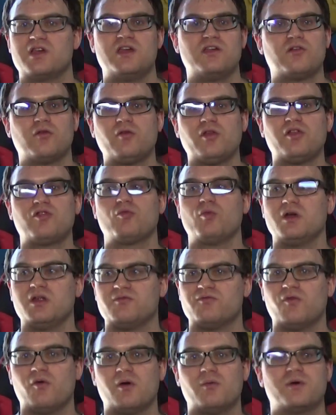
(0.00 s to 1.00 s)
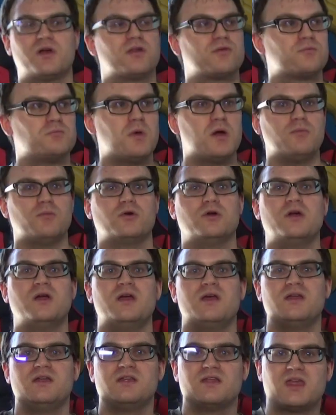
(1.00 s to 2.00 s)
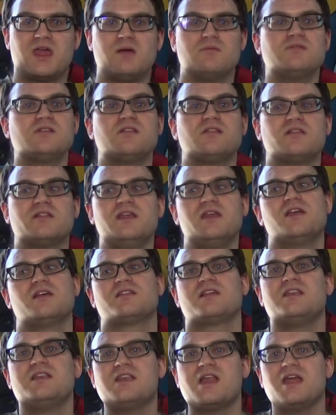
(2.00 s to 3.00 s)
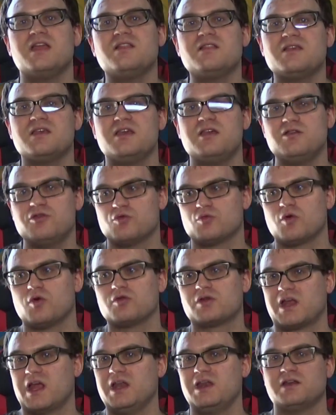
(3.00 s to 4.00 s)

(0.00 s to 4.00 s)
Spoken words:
He's only 24 because, remember, he came into the league as a 19-year-old kid.